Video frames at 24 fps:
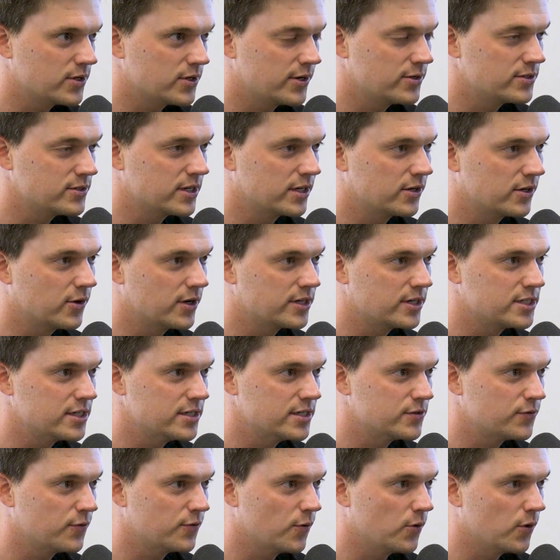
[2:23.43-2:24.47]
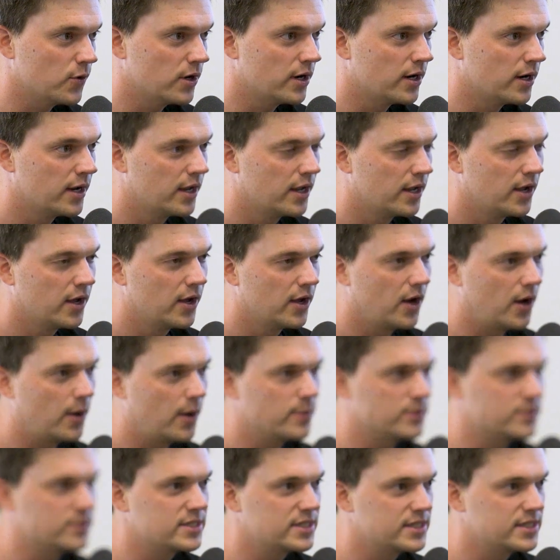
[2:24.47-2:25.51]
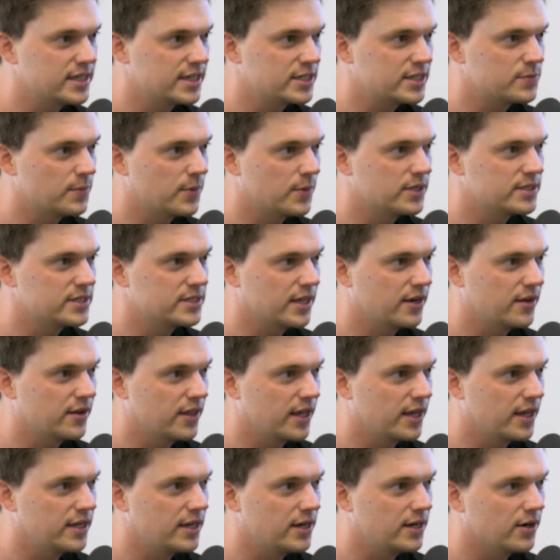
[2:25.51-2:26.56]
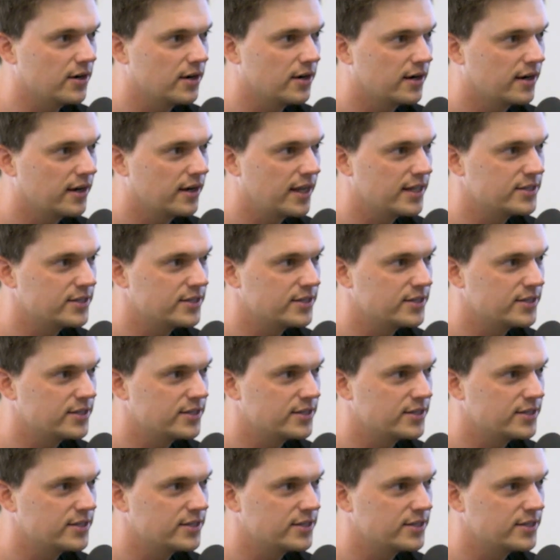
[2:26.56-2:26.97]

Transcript: So I was in crutches for almost 6 months out of that year.